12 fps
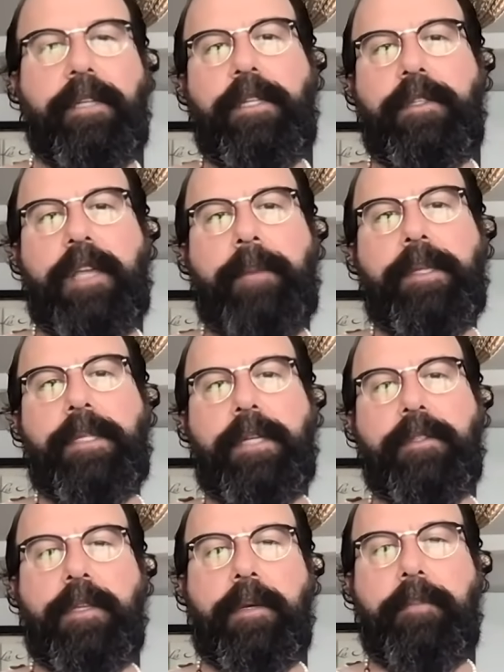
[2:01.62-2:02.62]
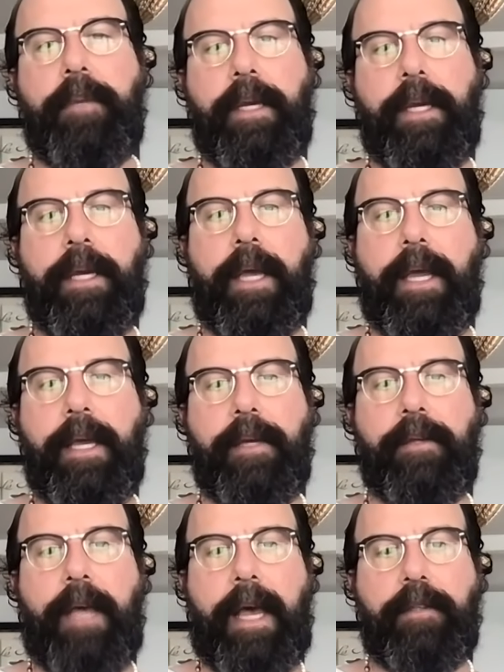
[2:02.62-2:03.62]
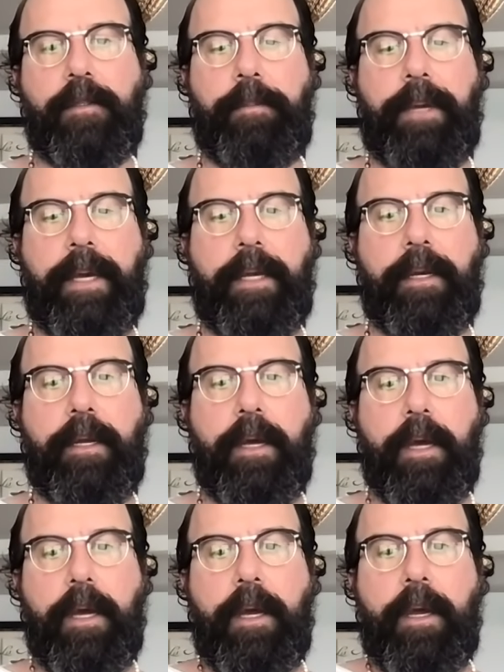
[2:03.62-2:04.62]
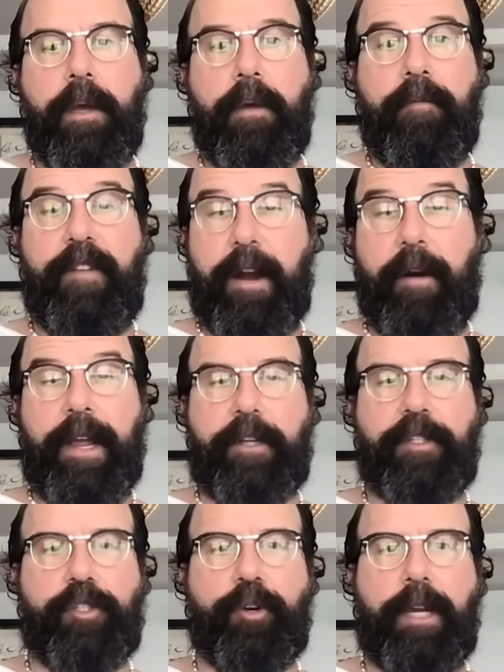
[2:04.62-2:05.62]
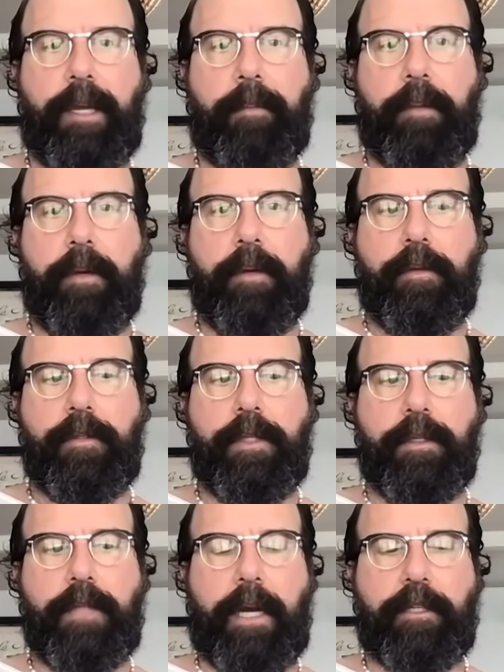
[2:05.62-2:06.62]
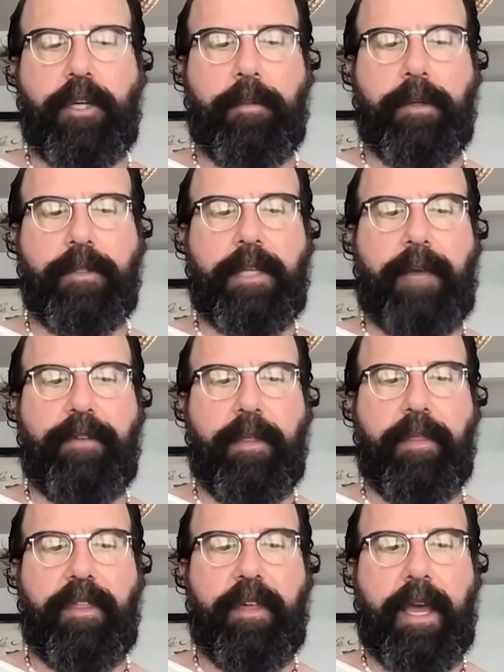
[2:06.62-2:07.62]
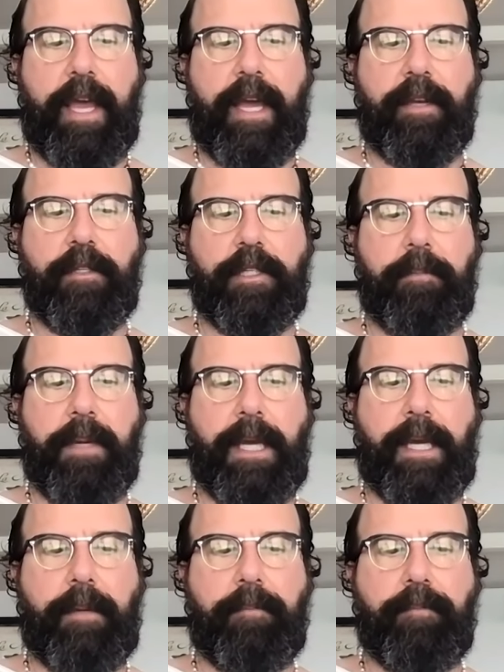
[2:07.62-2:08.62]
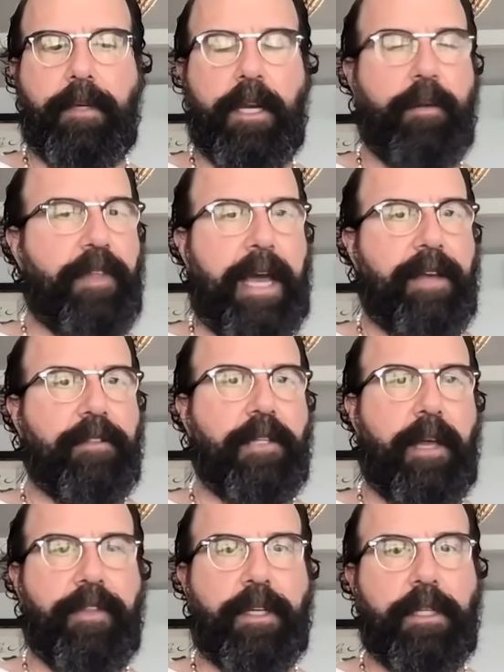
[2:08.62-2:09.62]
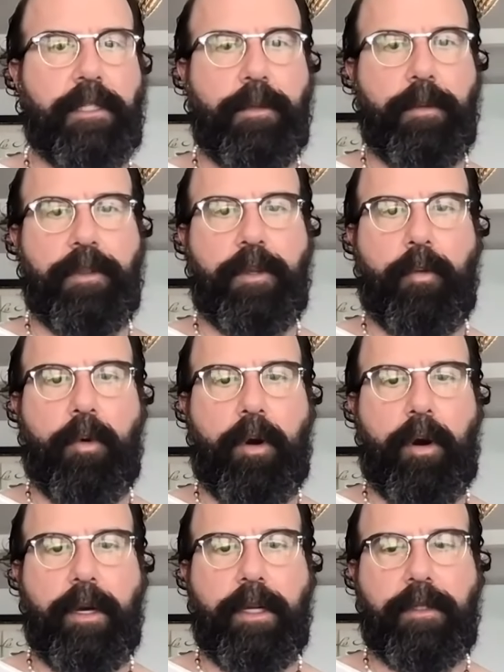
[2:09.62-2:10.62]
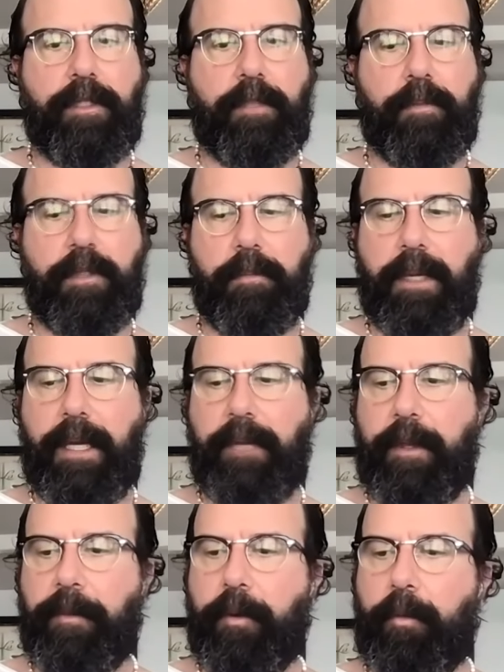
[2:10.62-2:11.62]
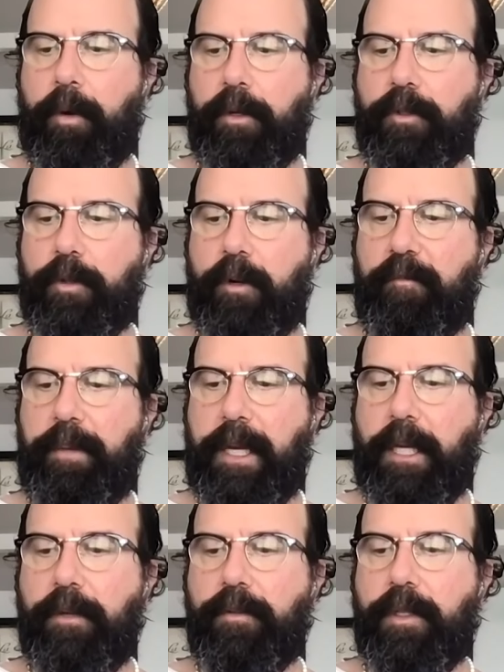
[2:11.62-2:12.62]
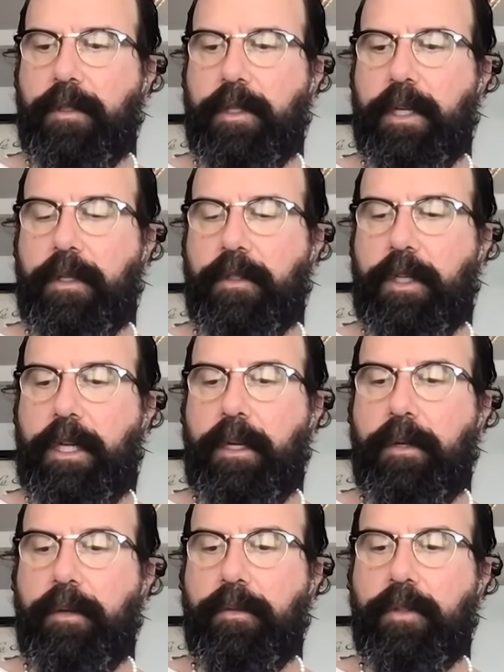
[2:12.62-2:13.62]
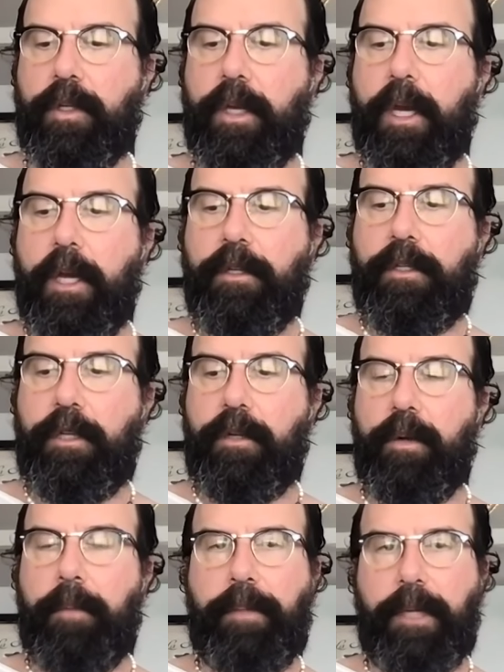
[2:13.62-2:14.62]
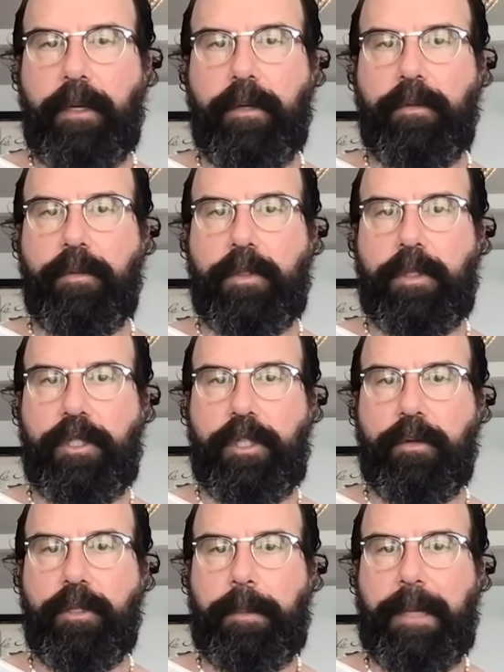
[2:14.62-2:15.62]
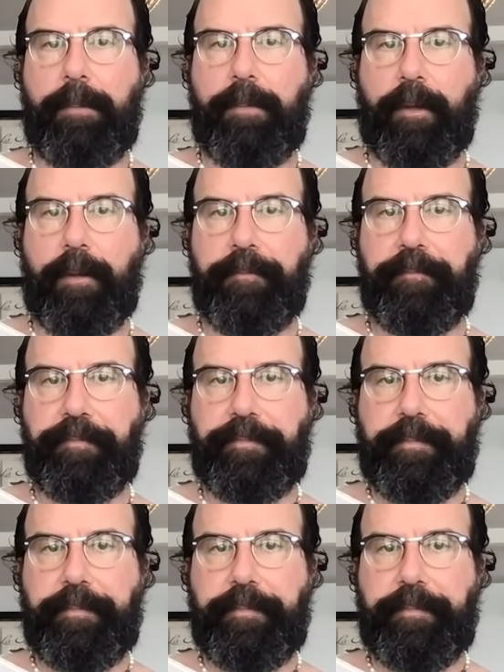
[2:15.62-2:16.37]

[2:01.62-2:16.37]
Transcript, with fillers: in anti-Semitism it, it has been very extreme since October seventh. And to me, you know, that has nothing to do with the war. And it seems to me that the war is sort of being used as an excuse to abuse the Jewish people.